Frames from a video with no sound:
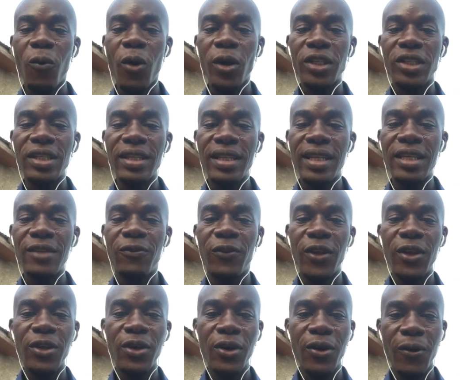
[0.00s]
watching this
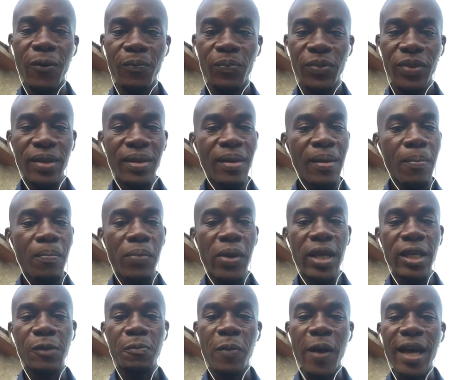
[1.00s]
video.
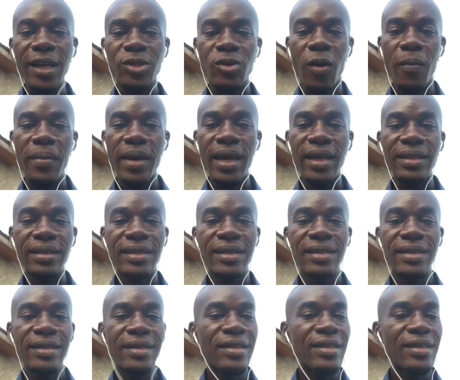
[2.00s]
Please pass comments,